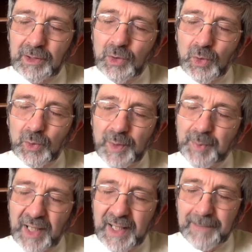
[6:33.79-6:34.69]
Lord, we
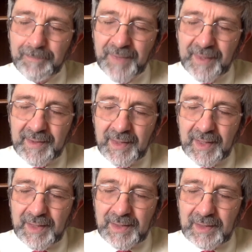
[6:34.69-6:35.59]
pray
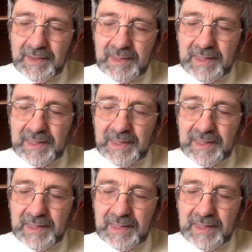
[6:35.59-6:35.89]
that